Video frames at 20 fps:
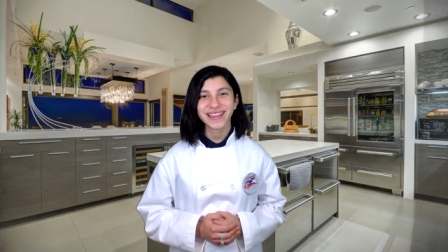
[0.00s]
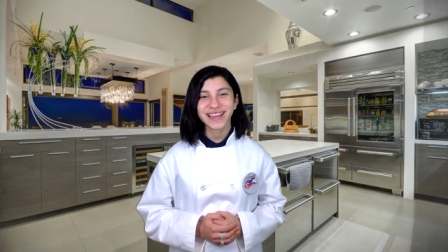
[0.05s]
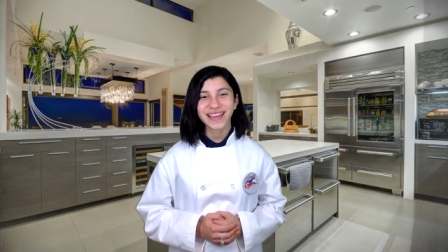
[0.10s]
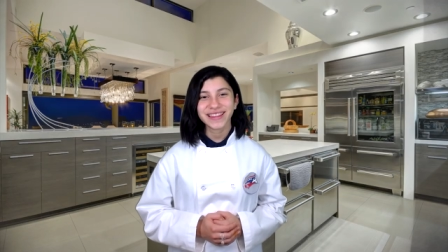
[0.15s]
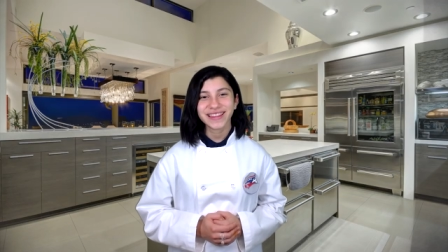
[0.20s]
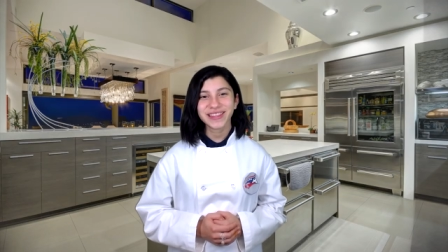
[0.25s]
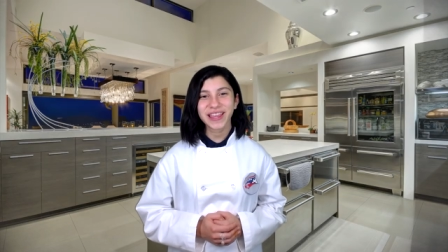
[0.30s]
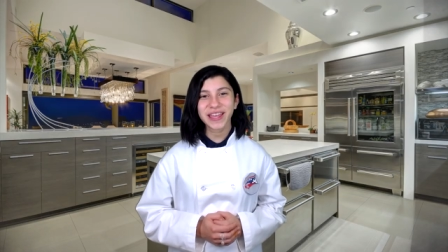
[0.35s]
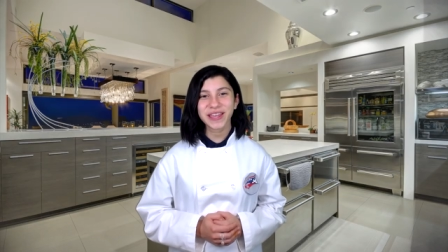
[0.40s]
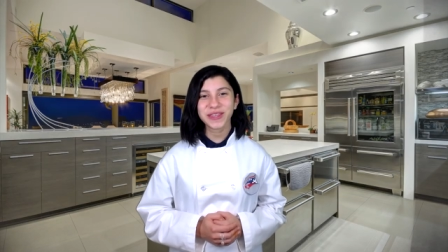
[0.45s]

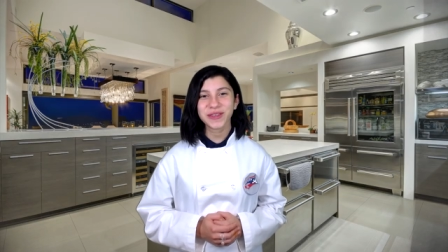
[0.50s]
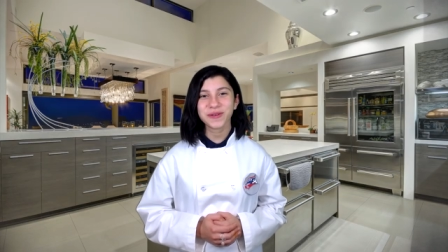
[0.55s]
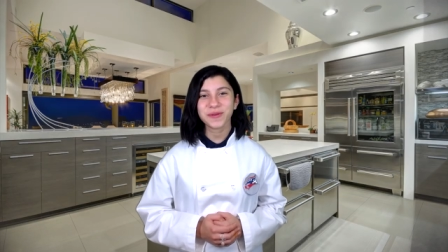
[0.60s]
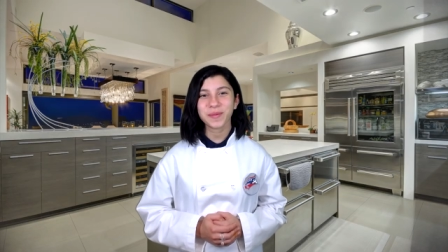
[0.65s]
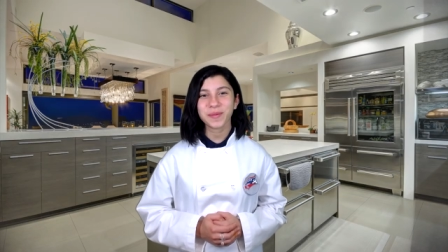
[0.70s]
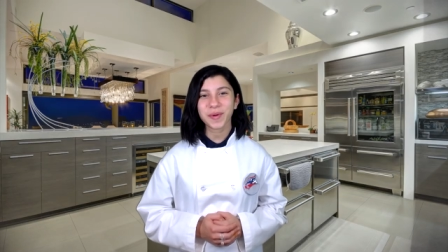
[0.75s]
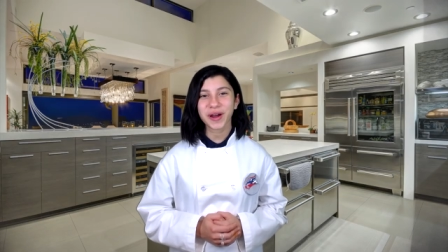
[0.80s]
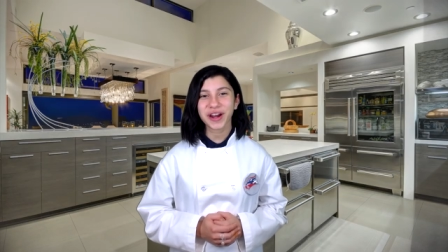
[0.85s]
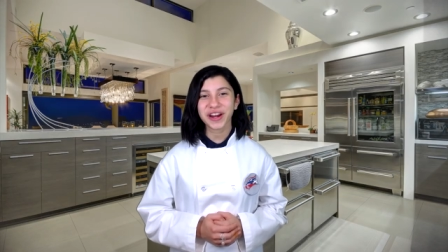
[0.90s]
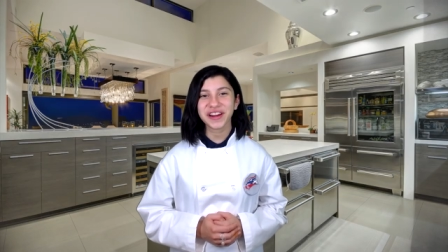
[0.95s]
Thank you,
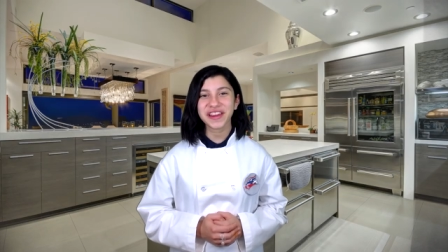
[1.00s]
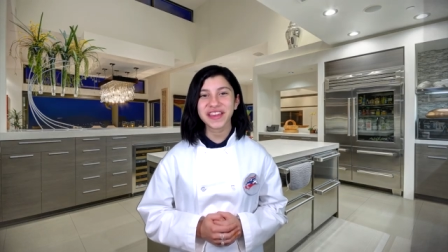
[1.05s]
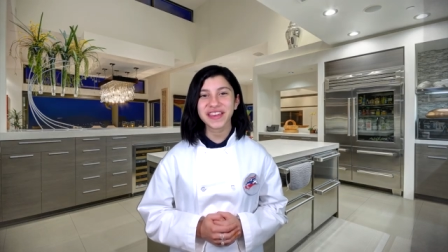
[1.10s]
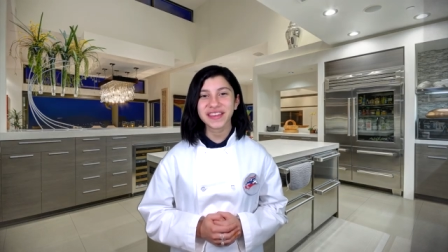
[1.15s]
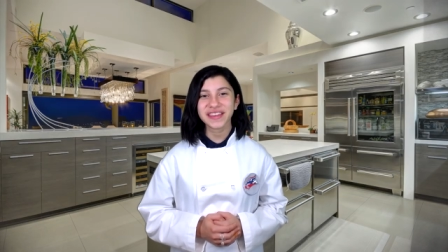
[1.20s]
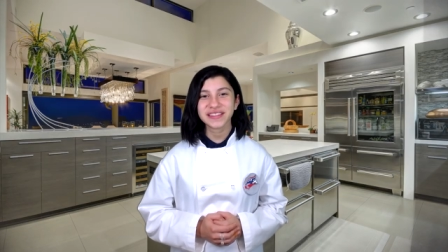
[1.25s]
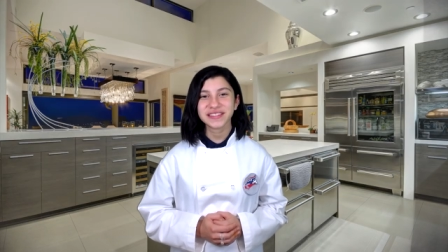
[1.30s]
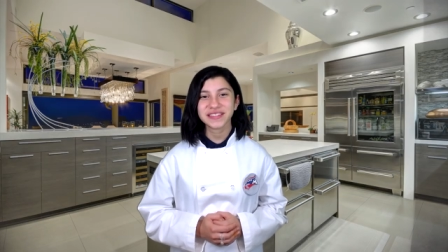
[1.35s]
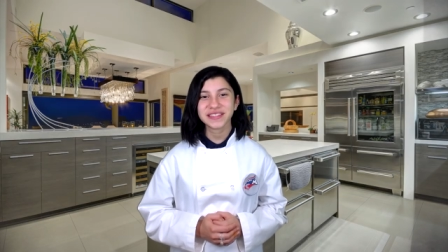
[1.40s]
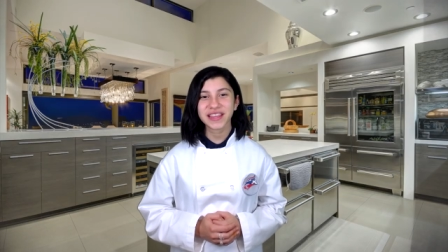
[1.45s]

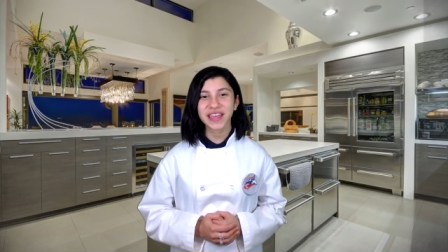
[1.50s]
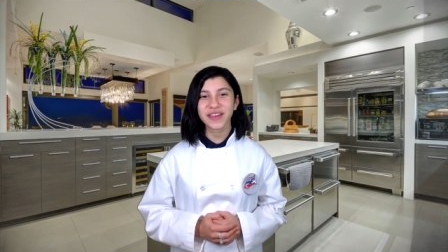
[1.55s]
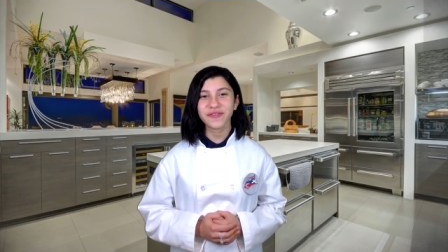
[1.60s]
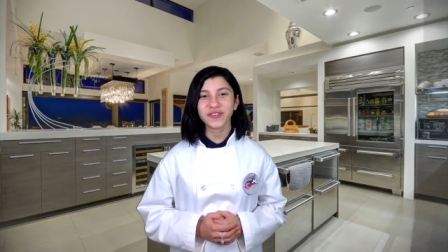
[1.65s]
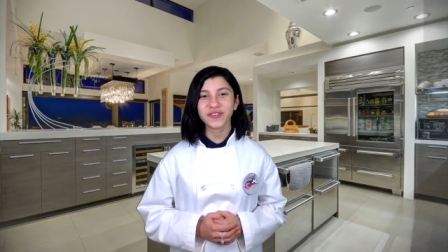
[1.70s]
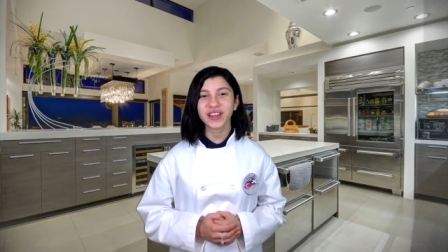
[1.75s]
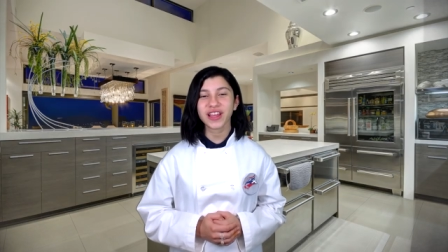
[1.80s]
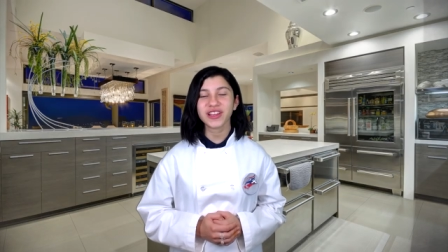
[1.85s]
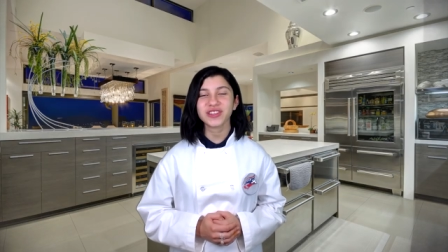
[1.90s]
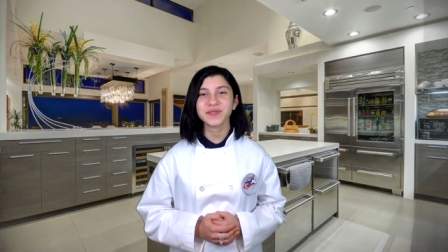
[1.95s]
Amari. Today
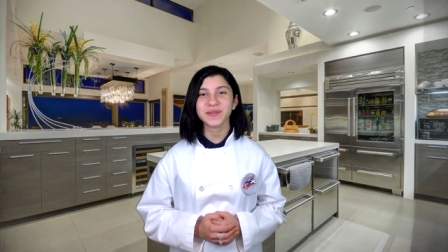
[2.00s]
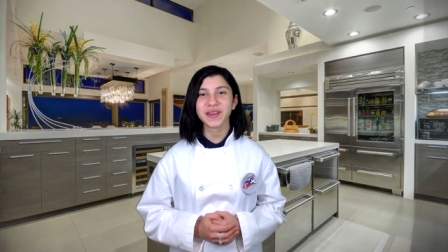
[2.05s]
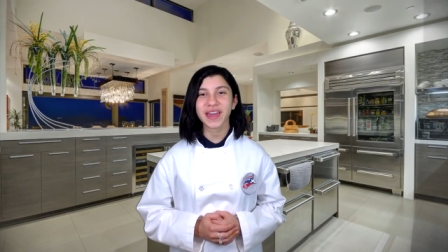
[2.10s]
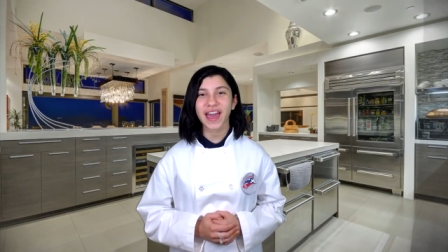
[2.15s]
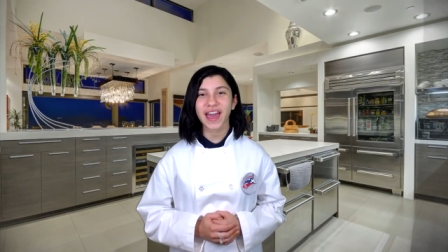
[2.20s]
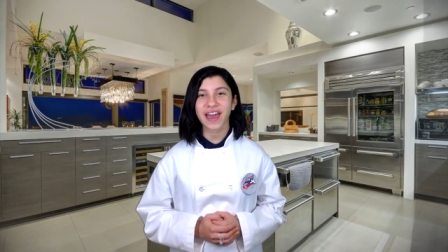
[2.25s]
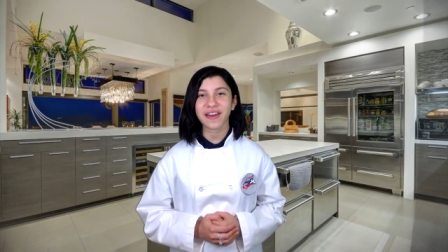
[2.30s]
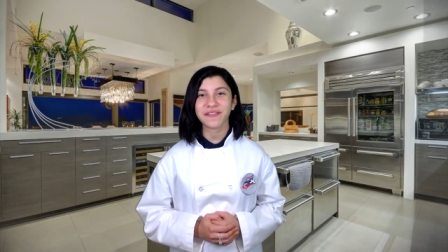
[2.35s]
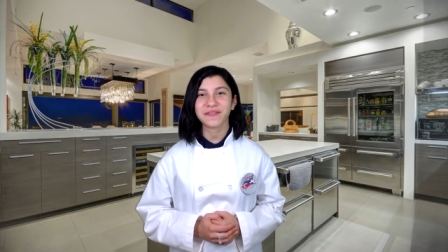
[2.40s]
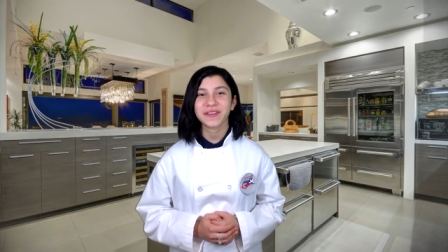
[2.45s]
for lunch we
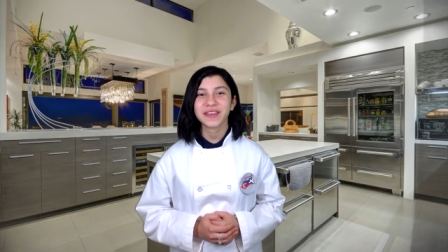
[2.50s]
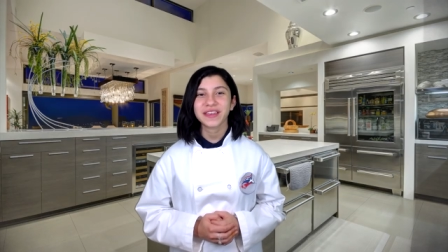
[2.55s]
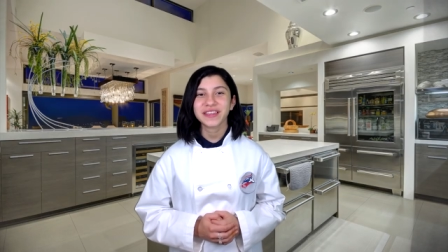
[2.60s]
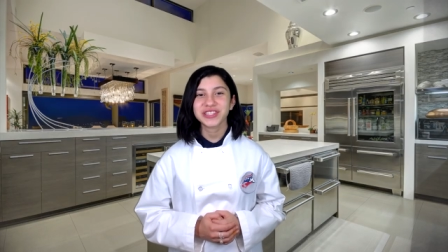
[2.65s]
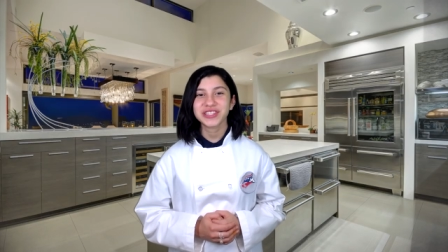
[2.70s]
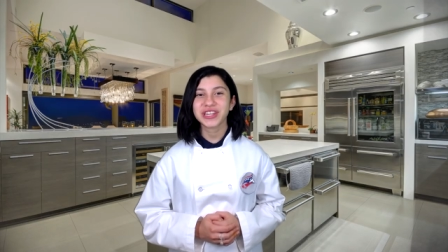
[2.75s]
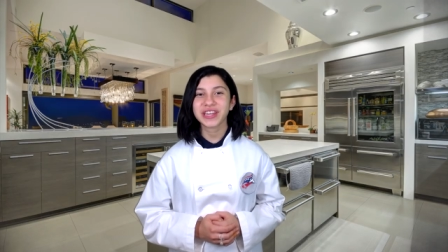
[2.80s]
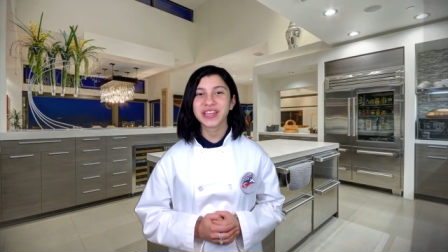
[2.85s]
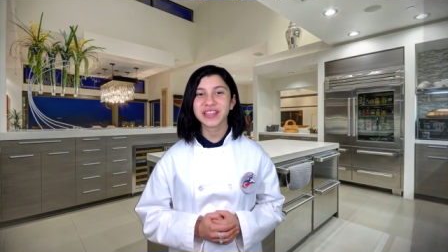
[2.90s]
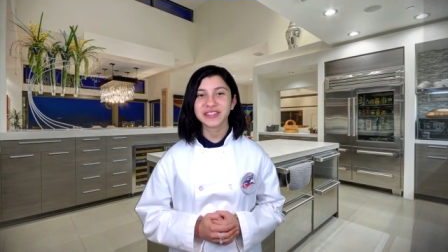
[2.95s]
have
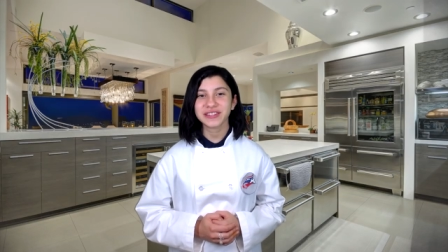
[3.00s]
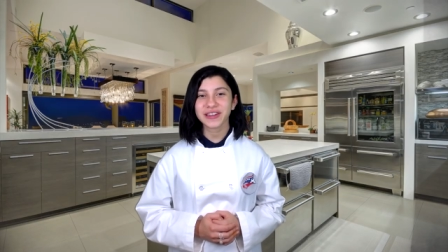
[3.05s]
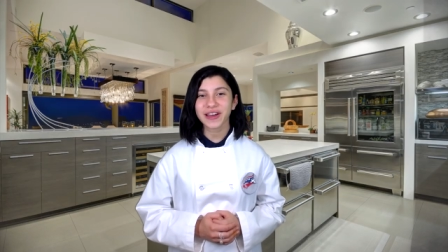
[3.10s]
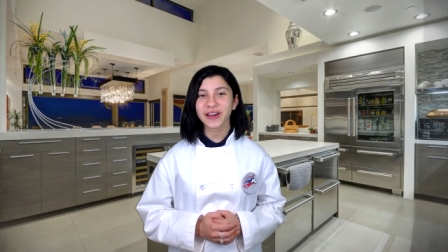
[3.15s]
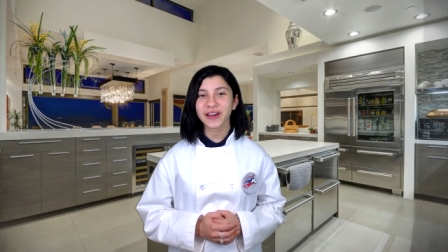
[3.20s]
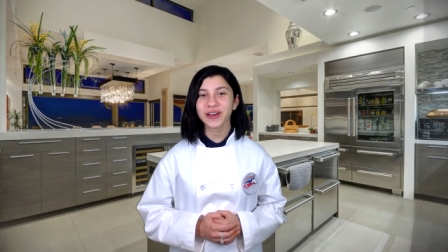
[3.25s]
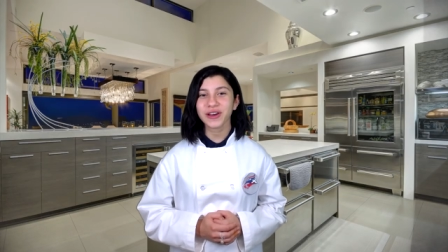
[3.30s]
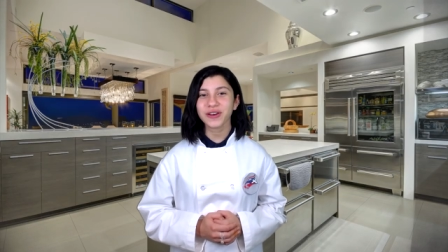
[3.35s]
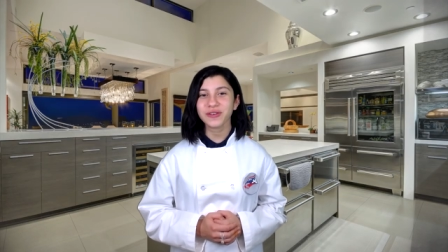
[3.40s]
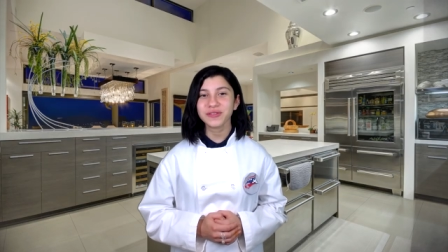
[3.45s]
chicken
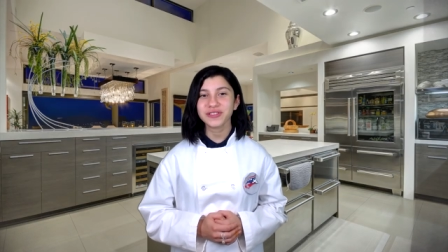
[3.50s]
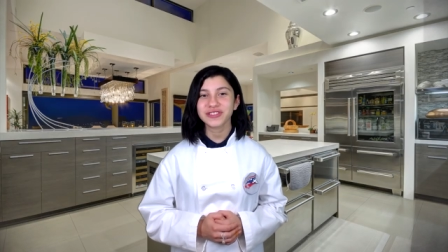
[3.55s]
taco,